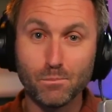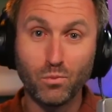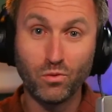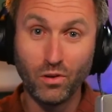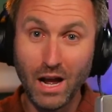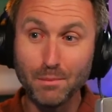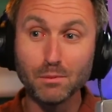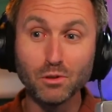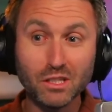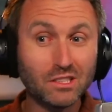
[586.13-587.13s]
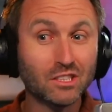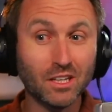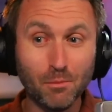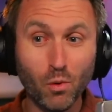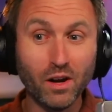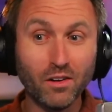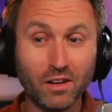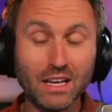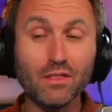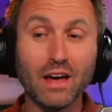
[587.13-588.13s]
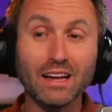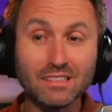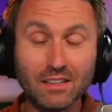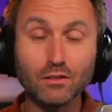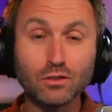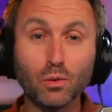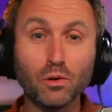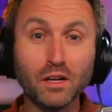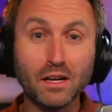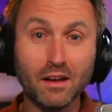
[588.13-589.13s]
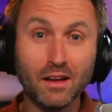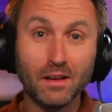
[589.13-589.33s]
Probably somewhere in that territory,